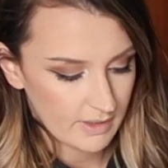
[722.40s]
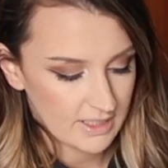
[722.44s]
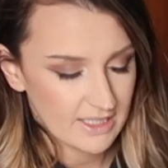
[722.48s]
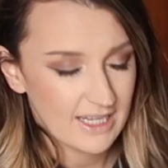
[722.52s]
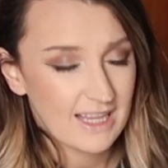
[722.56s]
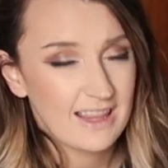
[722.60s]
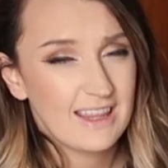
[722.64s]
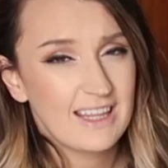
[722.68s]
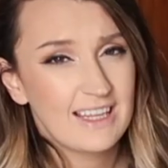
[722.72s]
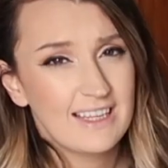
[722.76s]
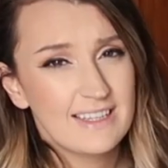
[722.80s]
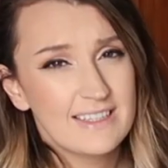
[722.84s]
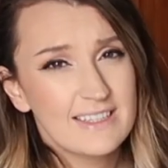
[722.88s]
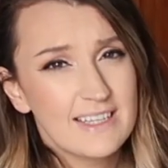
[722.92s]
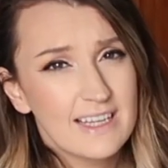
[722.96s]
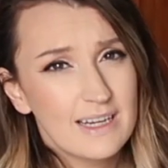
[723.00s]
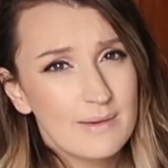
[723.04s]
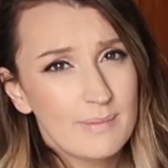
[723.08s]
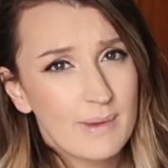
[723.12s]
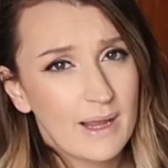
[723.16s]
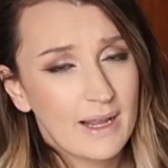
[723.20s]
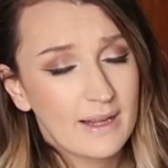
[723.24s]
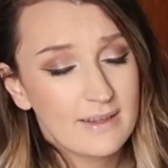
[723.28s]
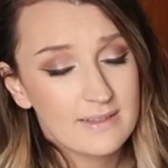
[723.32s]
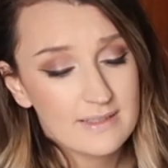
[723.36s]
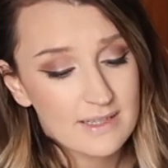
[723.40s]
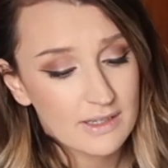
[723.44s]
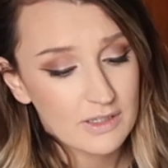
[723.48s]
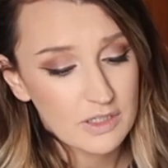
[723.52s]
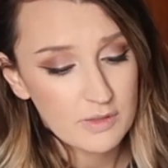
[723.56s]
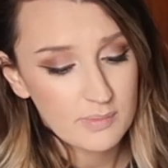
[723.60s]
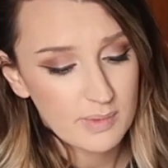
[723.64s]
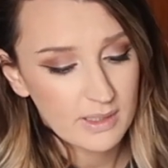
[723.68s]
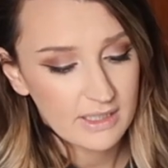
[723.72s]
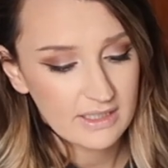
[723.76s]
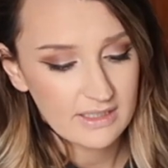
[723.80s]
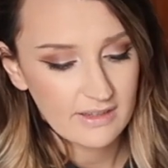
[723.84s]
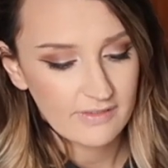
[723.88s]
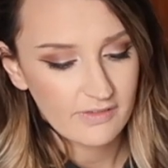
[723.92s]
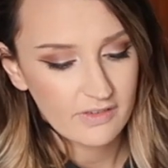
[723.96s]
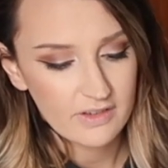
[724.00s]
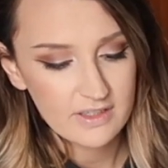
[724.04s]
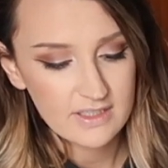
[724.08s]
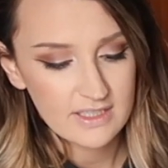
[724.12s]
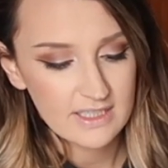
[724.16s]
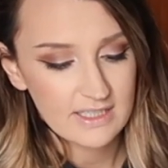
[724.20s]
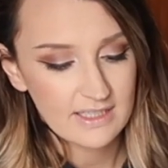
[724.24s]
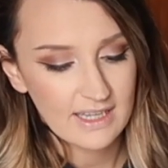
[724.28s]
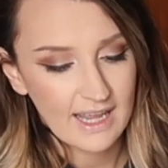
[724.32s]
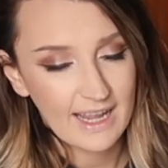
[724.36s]
because I think it's gonna make such a big
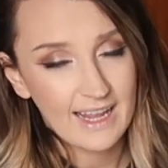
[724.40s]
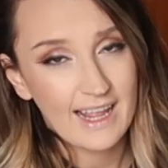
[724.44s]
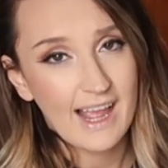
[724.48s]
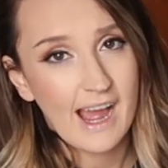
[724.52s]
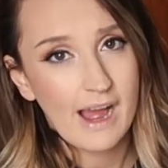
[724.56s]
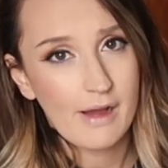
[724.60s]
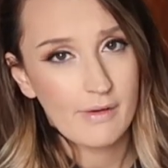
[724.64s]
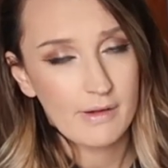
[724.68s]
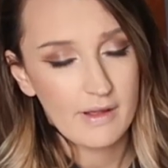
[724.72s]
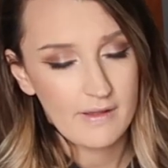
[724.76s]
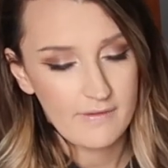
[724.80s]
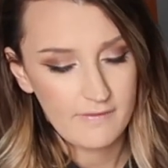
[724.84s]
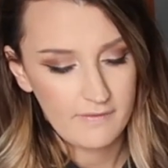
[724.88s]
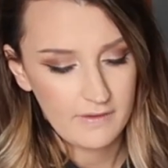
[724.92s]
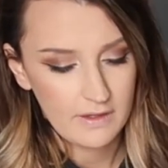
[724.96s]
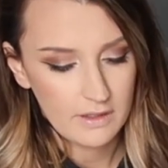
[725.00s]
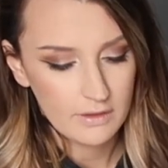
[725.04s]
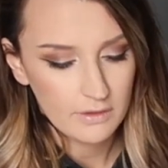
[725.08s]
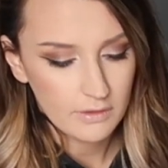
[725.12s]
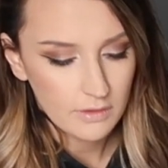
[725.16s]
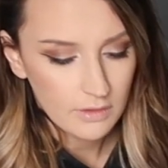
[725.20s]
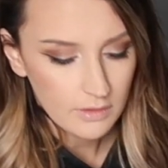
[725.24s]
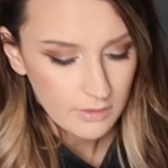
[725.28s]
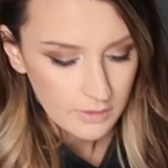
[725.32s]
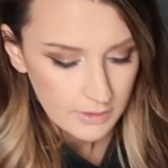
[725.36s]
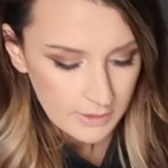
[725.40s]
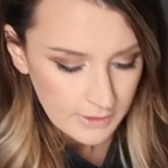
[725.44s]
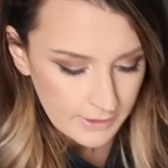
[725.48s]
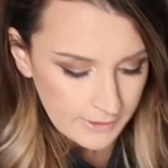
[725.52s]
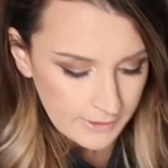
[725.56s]
difference in like how I feel.